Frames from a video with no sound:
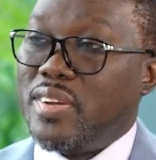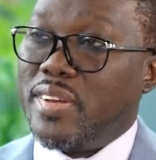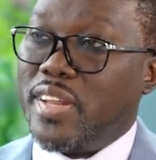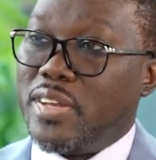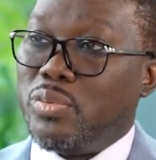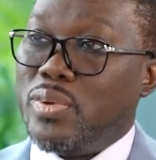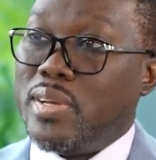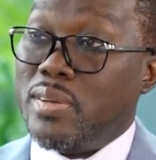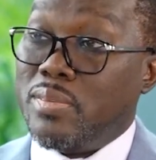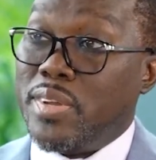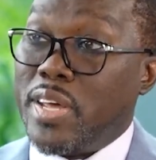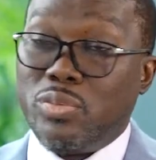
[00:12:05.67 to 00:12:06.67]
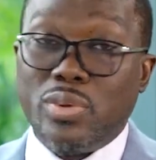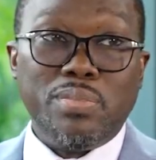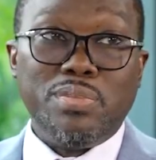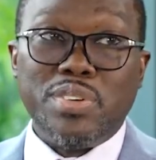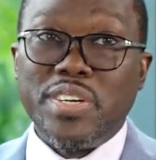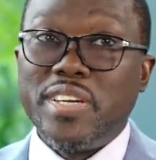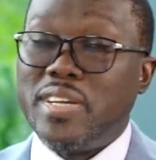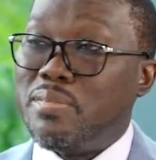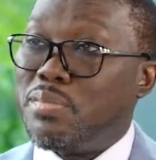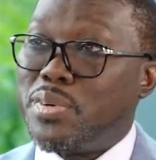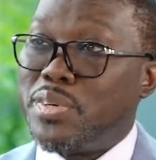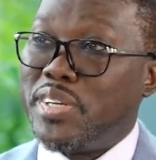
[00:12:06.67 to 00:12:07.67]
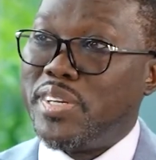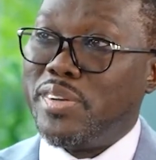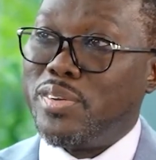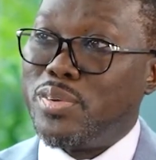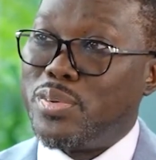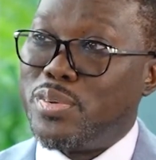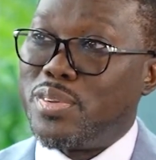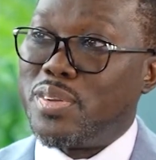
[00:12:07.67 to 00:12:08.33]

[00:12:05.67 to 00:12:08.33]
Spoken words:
that will be very important to